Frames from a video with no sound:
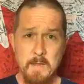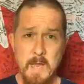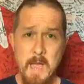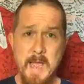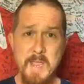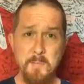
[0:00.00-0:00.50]

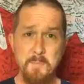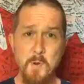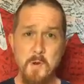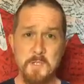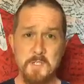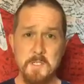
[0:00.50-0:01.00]
Kaya
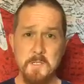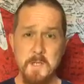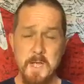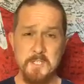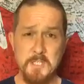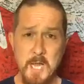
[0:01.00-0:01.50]
booked
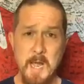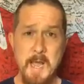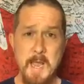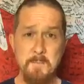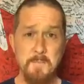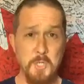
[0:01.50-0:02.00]
a
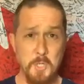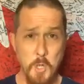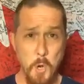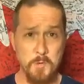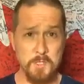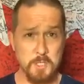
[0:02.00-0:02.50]
time to
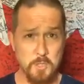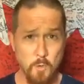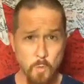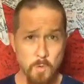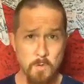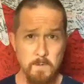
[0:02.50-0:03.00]
go to
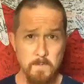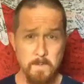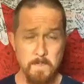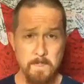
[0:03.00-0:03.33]
school